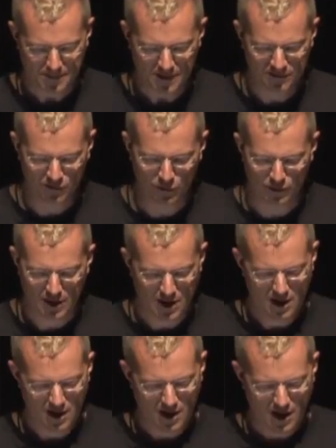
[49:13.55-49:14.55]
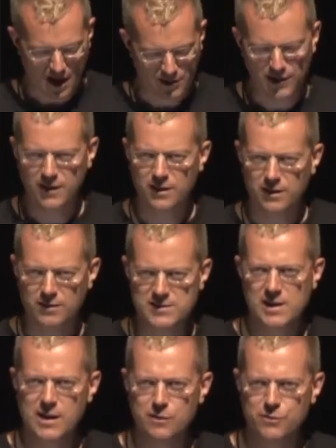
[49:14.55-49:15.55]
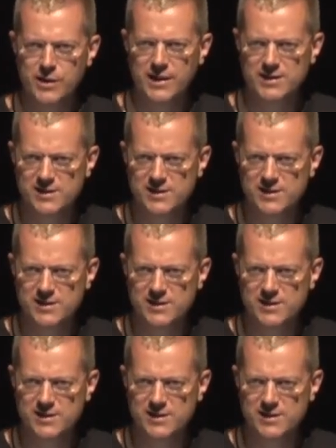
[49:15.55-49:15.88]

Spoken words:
So I think this kind of thing